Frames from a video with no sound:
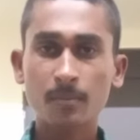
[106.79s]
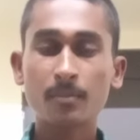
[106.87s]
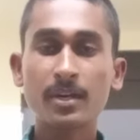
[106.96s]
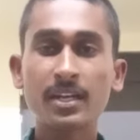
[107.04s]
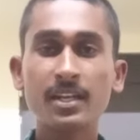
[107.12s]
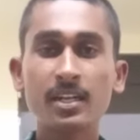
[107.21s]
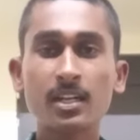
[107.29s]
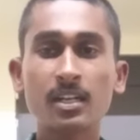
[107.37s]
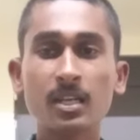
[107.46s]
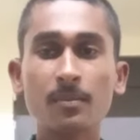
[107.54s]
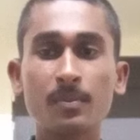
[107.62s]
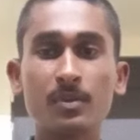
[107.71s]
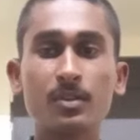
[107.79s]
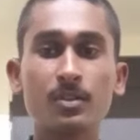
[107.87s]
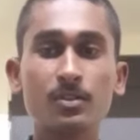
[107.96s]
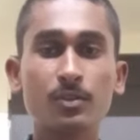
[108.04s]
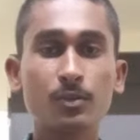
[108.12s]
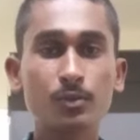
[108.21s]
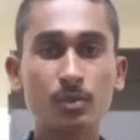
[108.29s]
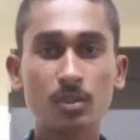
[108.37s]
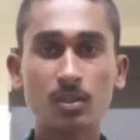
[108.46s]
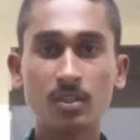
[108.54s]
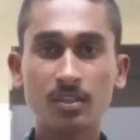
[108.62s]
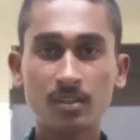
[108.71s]
Byte data type
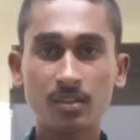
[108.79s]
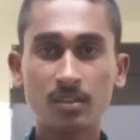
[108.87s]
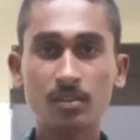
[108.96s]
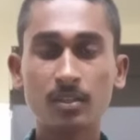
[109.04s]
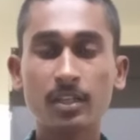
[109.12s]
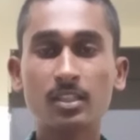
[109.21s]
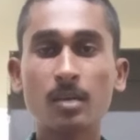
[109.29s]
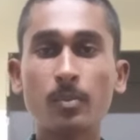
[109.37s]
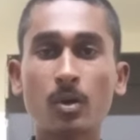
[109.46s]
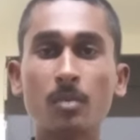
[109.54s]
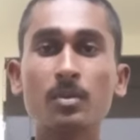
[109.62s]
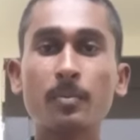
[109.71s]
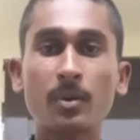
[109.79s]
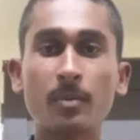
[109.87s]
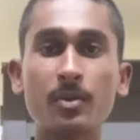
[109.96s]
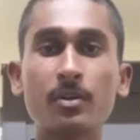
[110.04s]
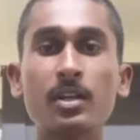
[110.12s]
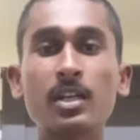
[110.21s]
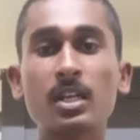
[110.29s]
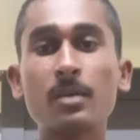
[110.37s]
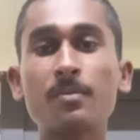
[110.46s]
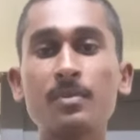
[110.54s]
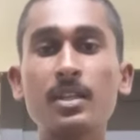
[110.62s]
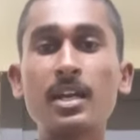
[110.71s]
is the example of the primitive data
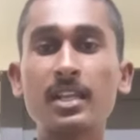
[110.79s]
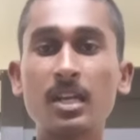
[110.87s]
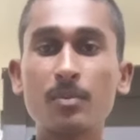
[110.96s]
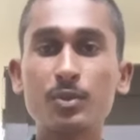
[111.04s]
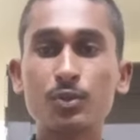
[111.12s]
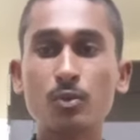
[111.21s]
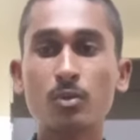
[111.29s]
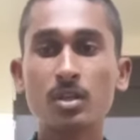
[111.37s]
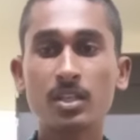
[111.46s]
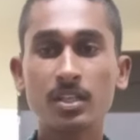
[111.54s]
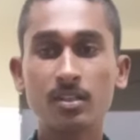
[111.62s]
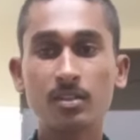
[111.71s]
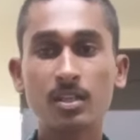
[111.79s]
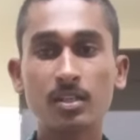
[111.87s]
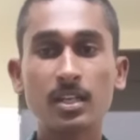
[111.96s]
type that can be stored in